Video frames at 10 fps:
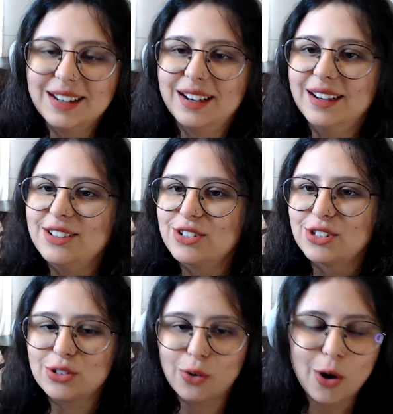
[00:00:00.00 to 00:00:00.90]
It's
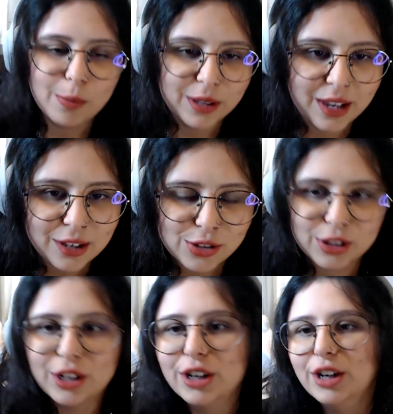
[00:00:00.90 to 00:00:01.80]
just so complicated to
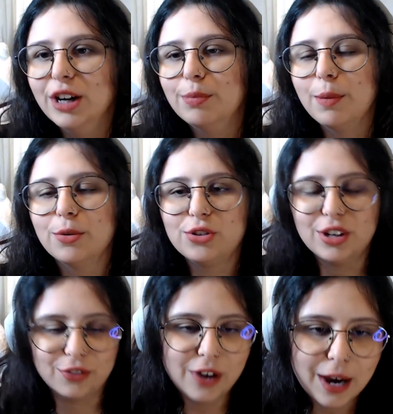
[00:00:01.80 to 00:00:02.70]
learn. People
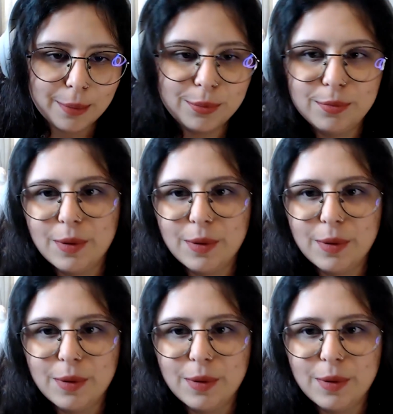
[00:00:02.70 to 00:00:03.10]
give up.